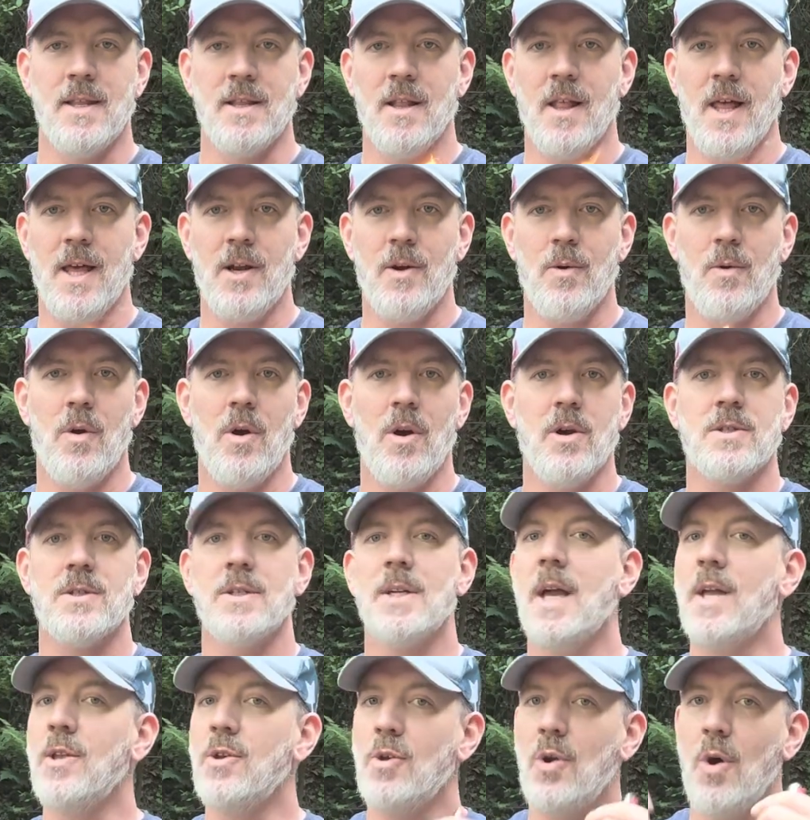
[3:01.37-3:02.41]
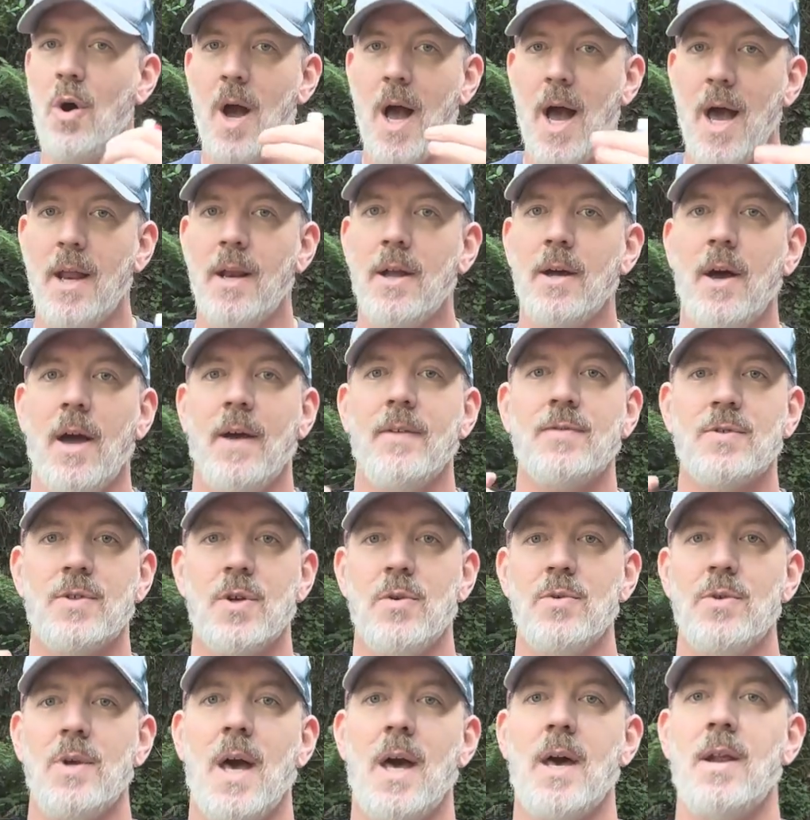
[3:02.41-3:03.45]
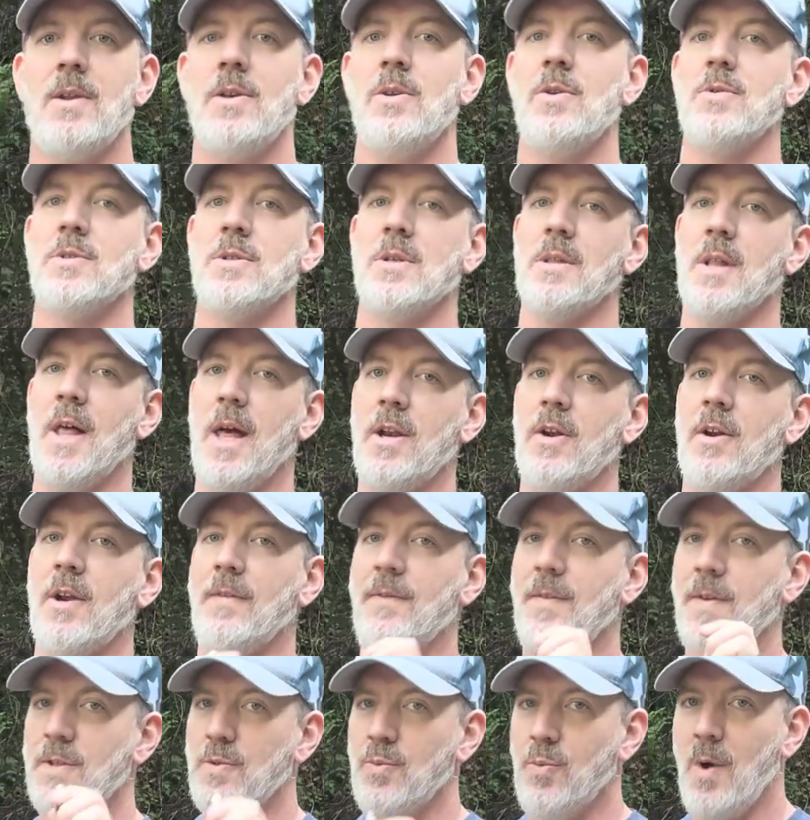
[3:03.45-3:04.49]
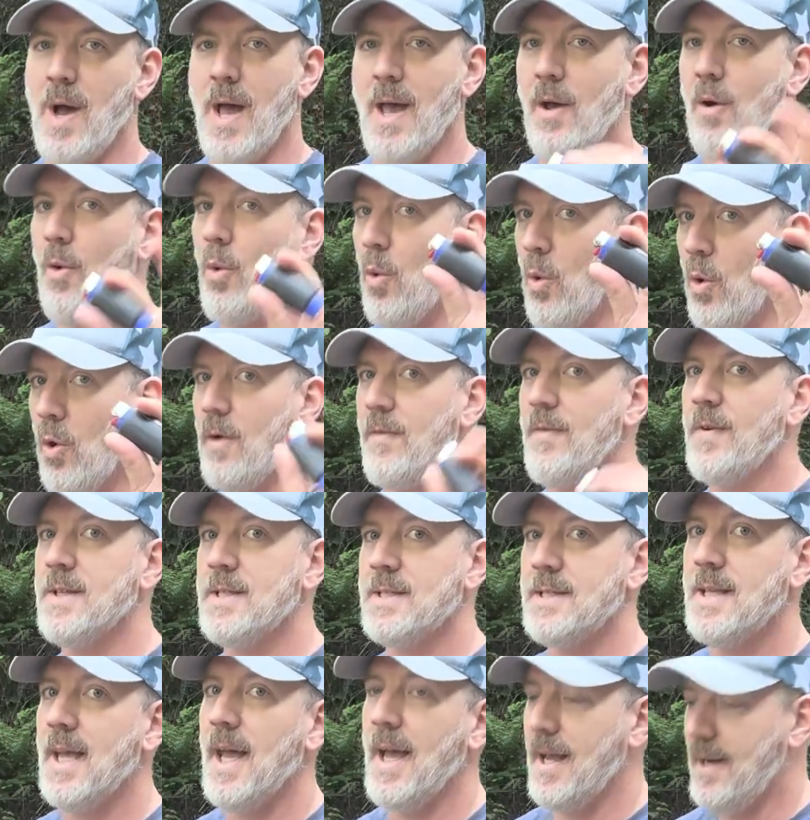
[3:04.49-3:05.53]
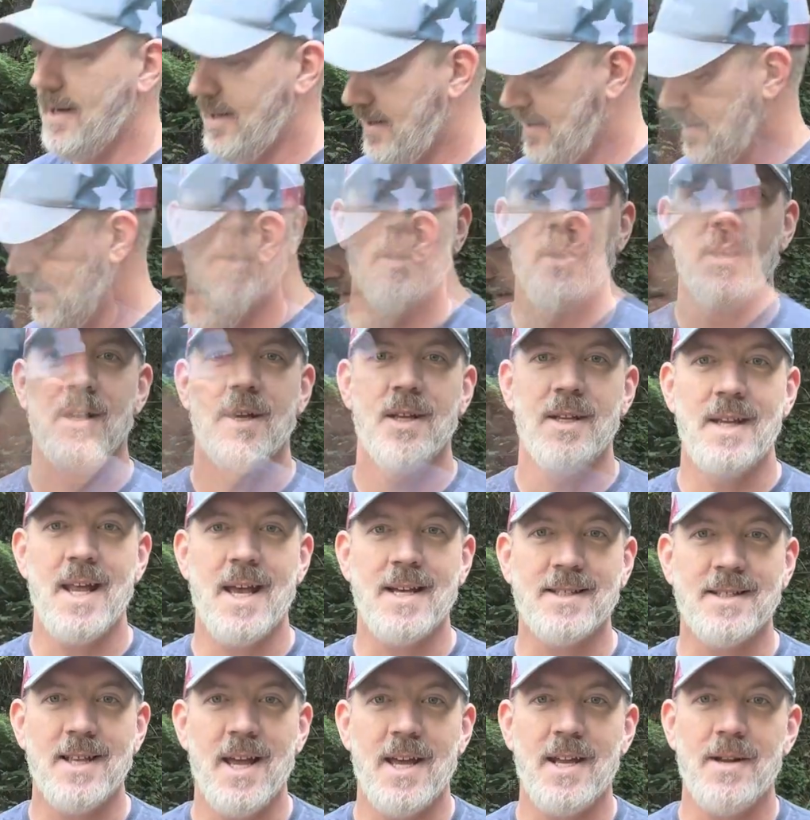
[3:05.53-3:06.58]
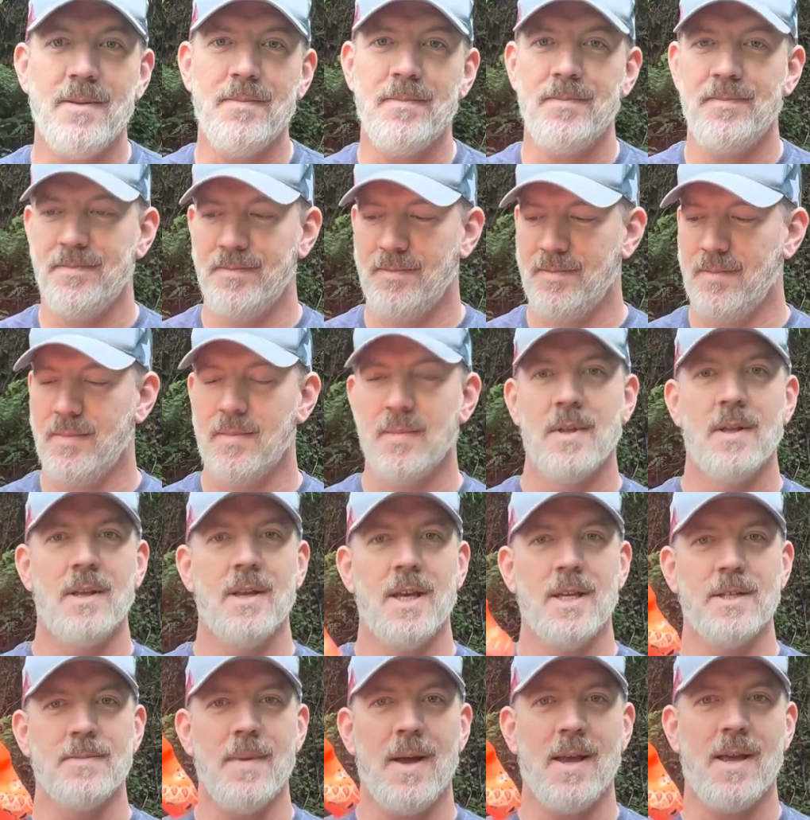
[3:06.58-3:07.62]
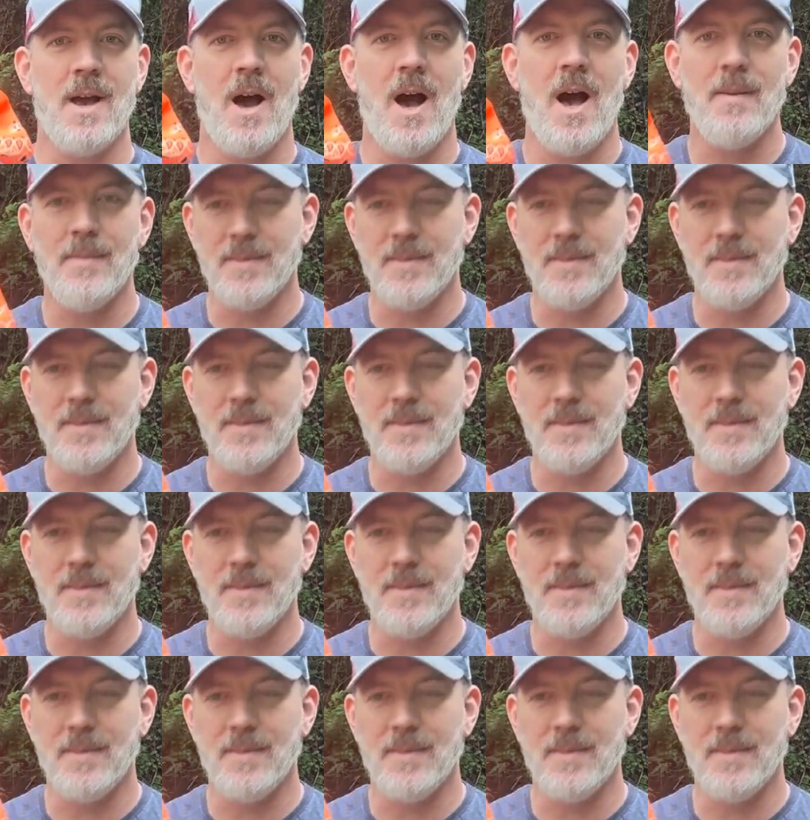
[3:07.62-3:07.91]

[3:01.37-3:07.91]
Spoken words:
the lighter works. And you know I've shown you how to use a lighter if it's wet or if it's dead. Next item is my cotton